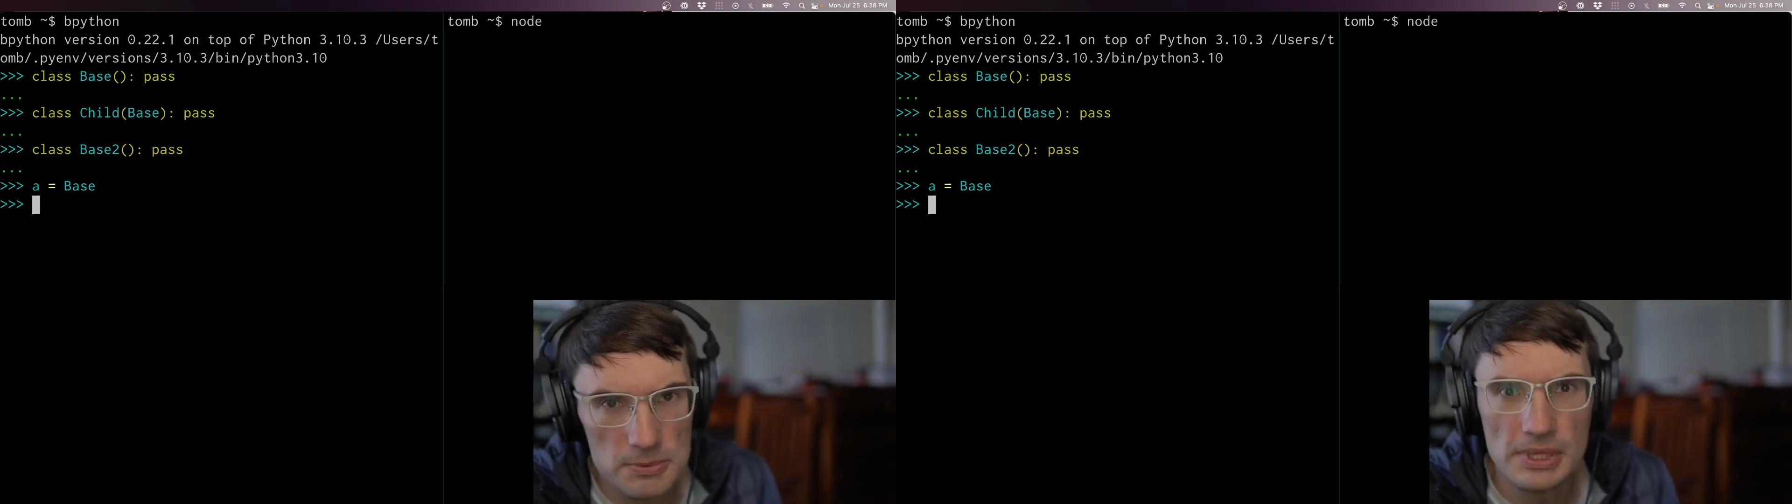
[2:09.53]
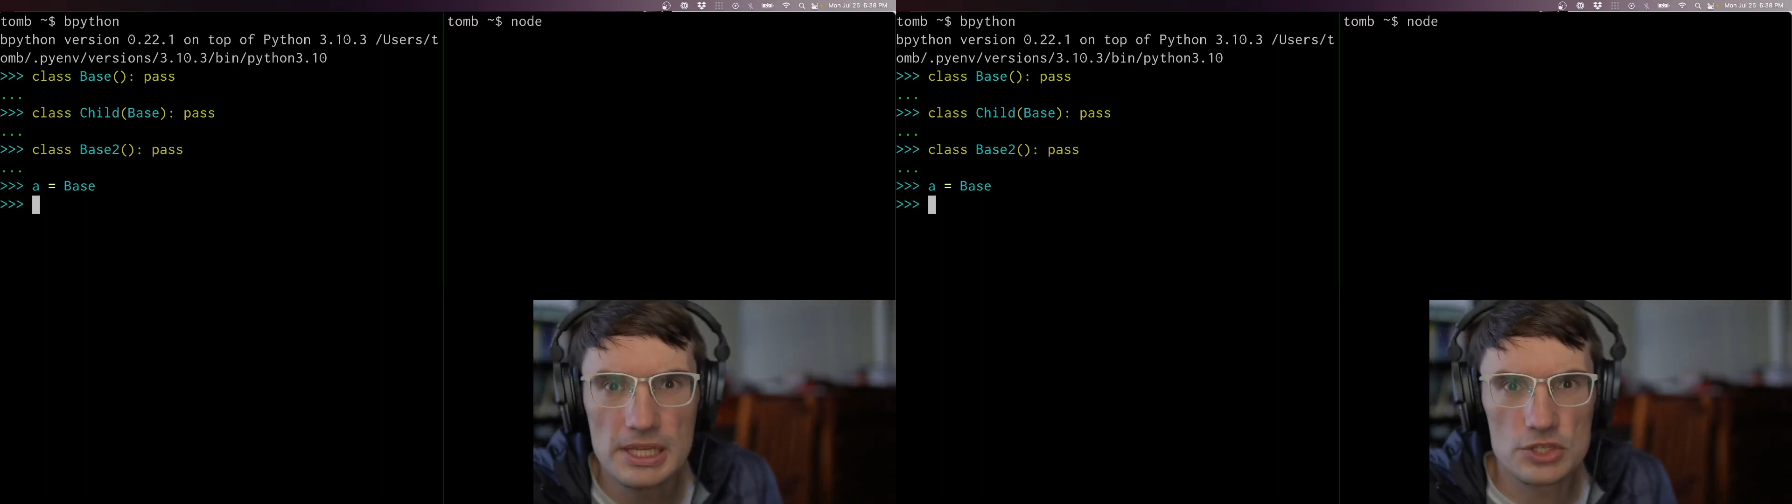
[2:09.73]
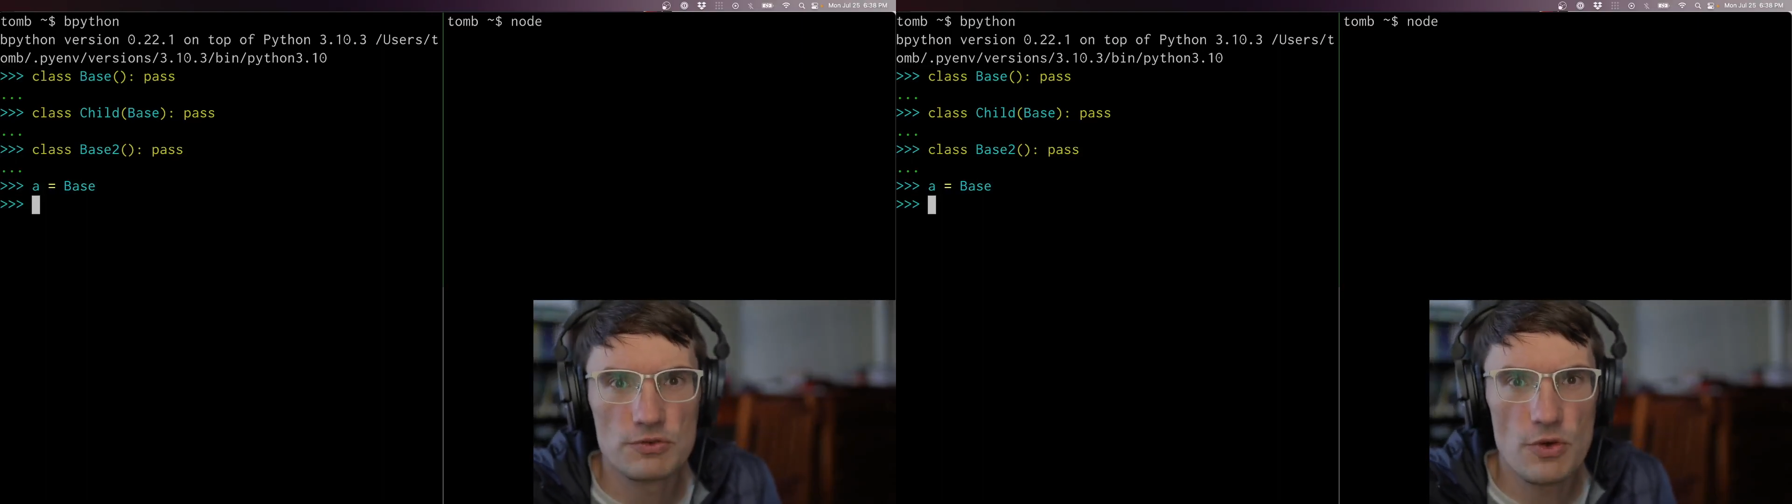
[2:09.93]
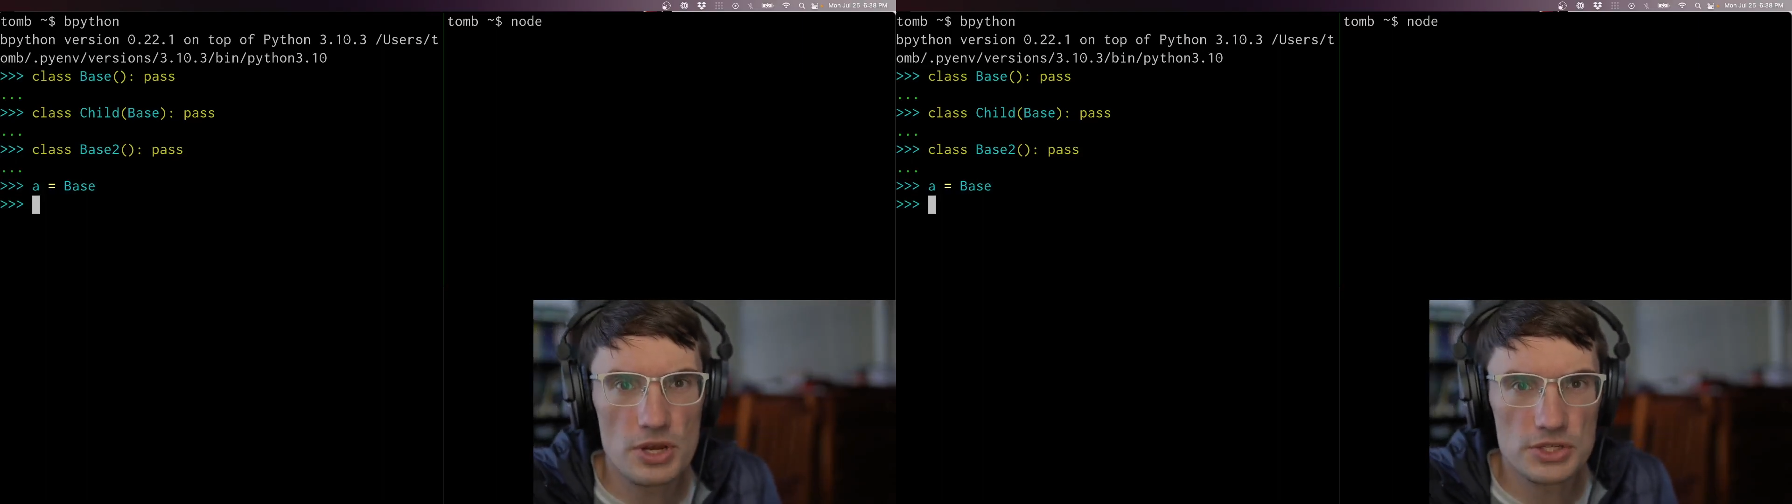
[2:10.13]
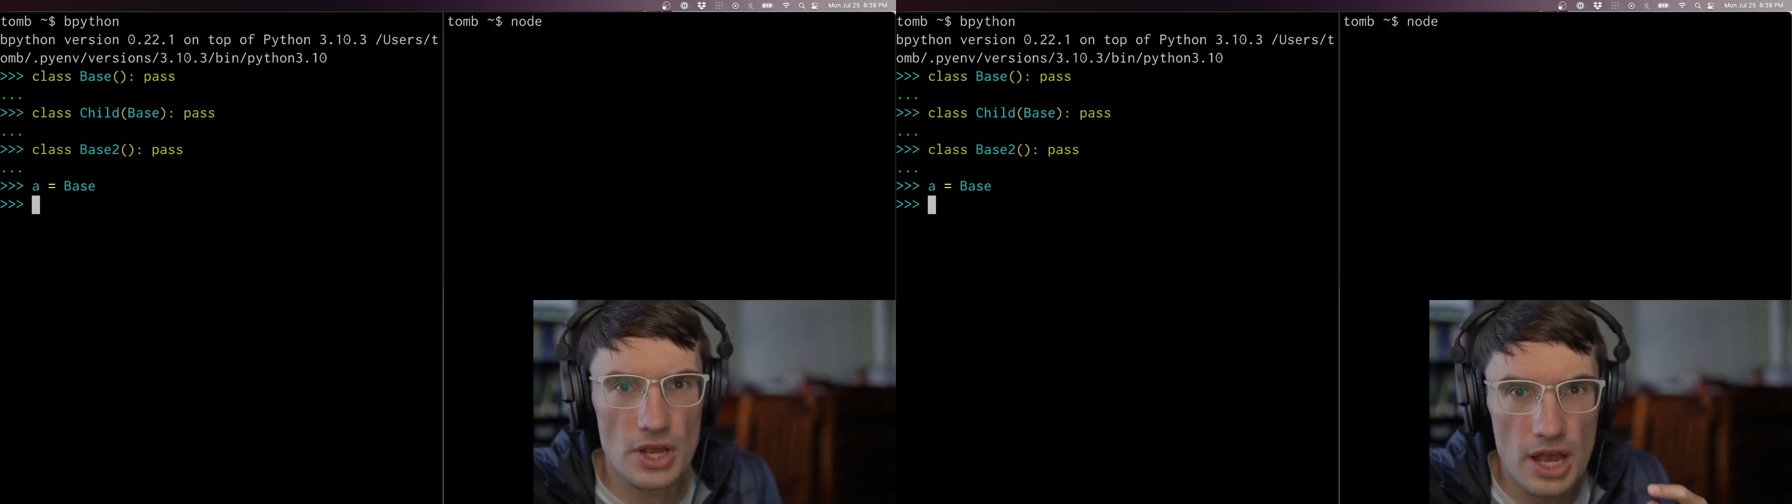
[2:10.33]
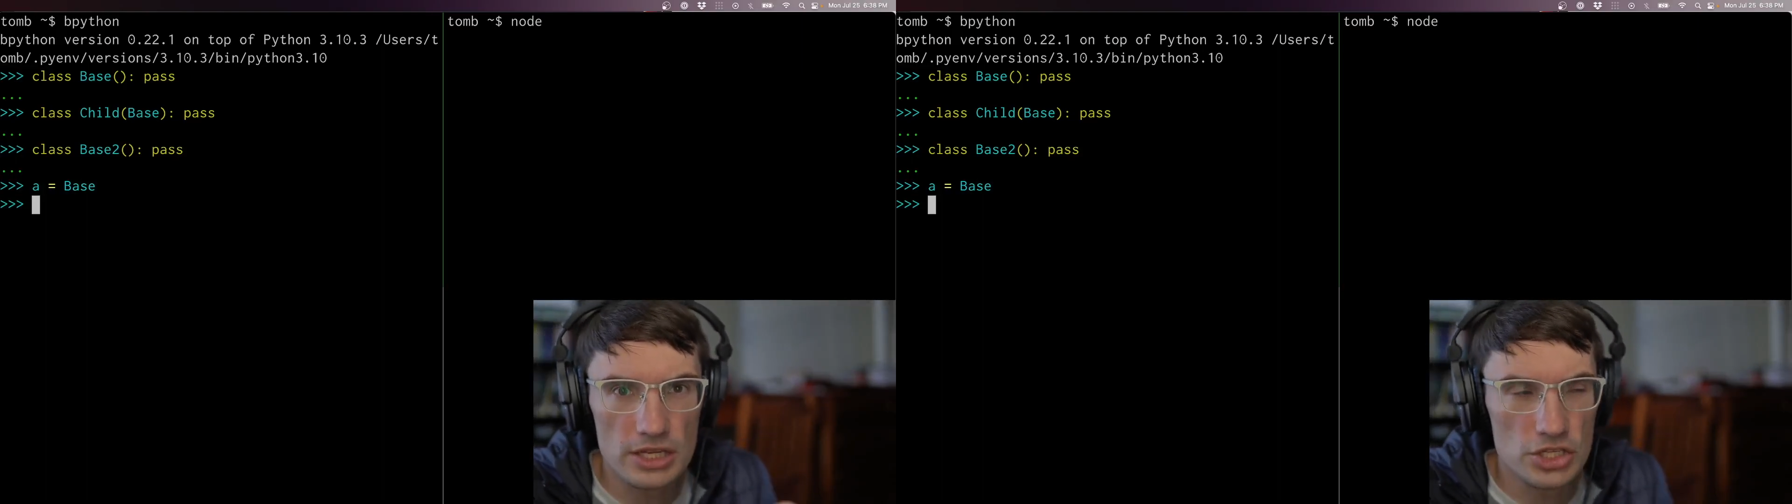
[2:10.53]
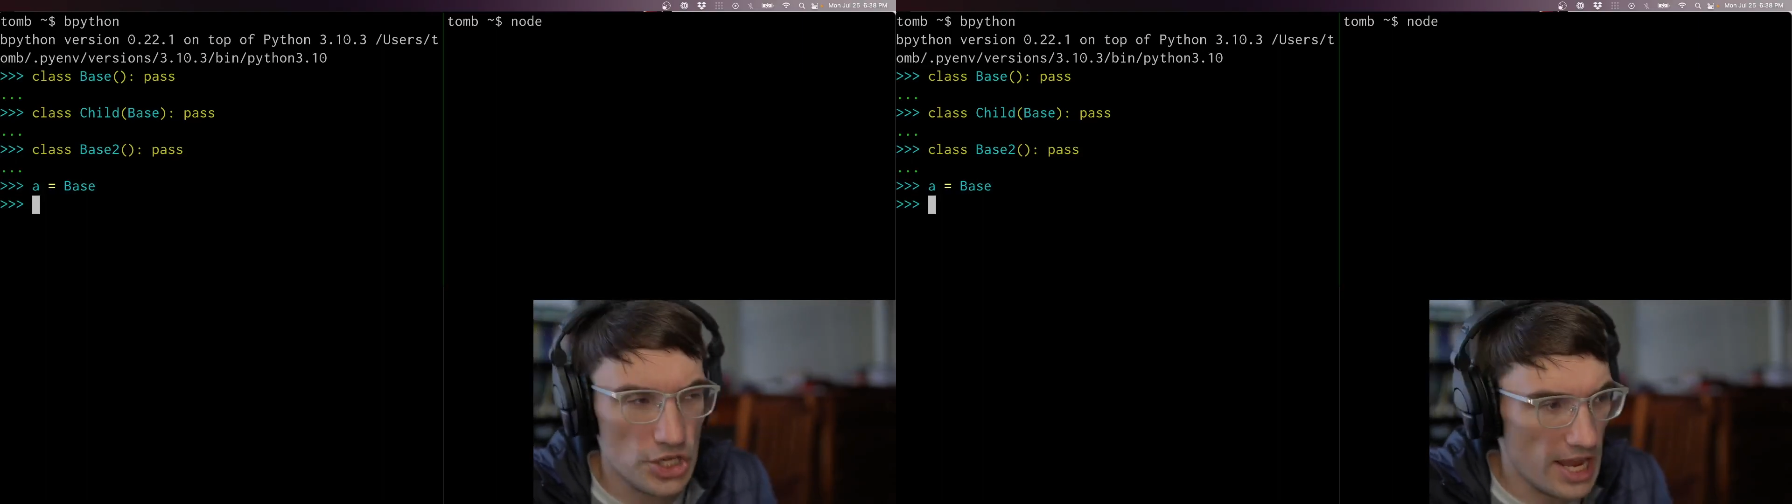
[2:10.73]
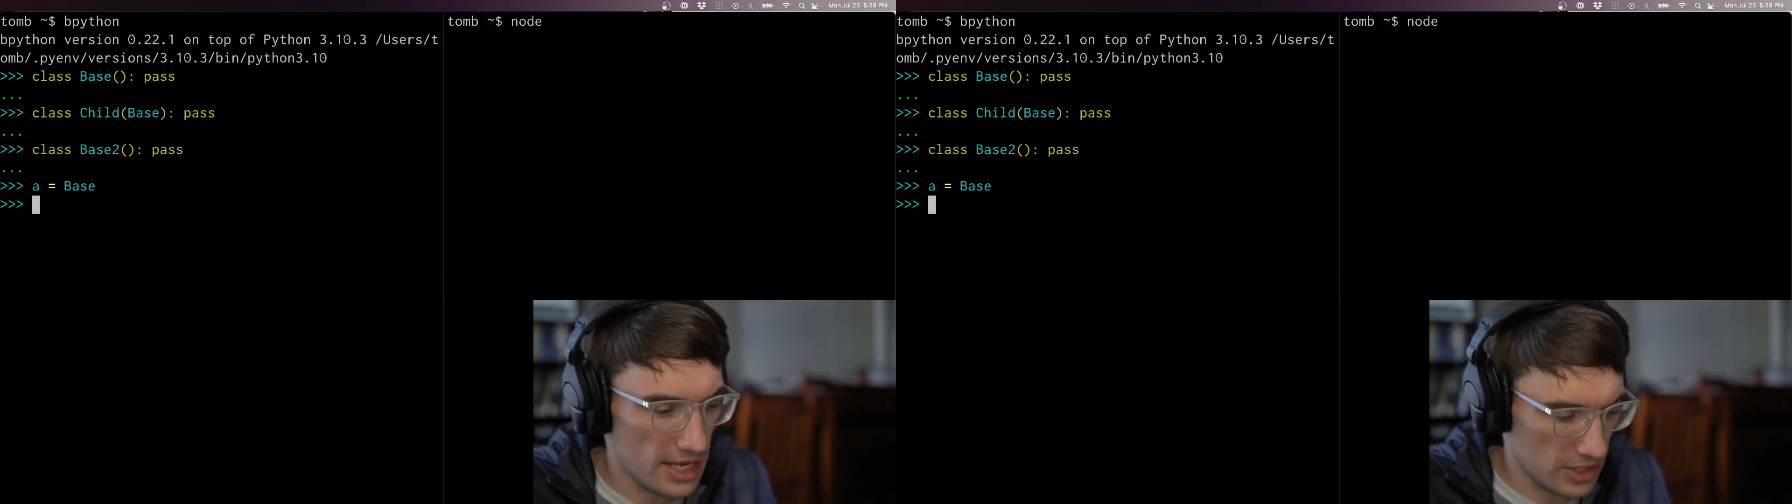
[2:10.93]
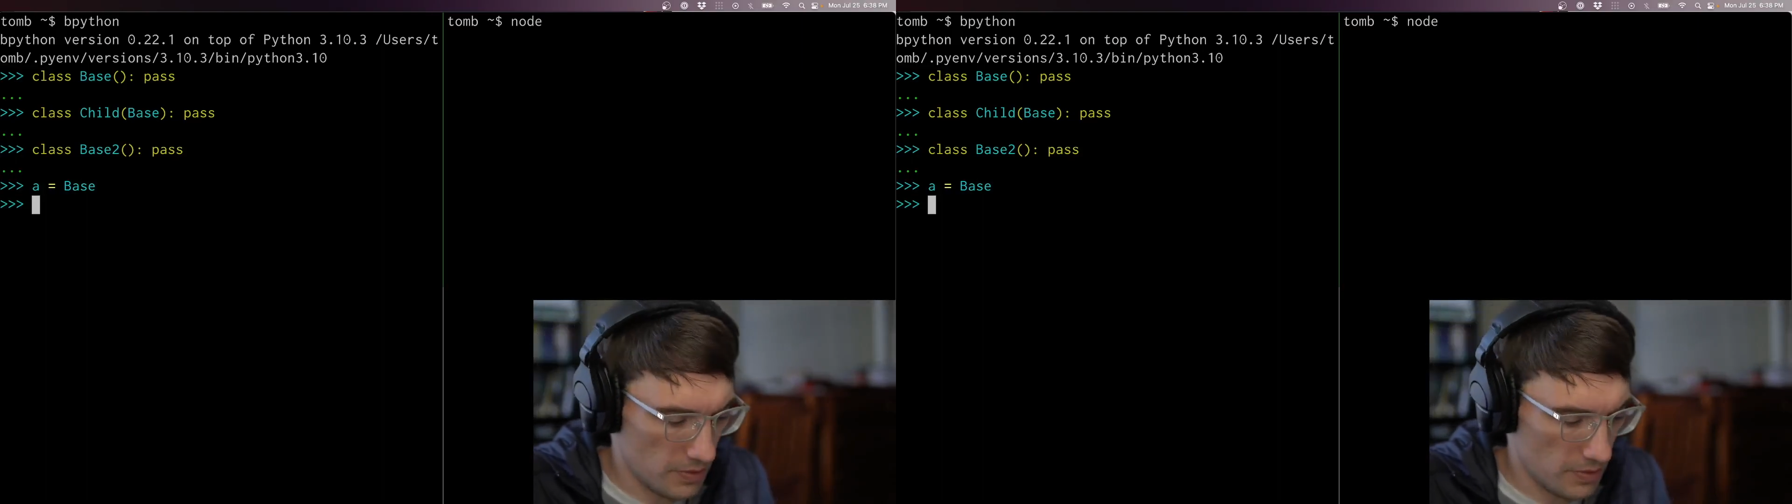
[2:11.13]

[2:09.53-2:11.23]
but let's just focus on chains,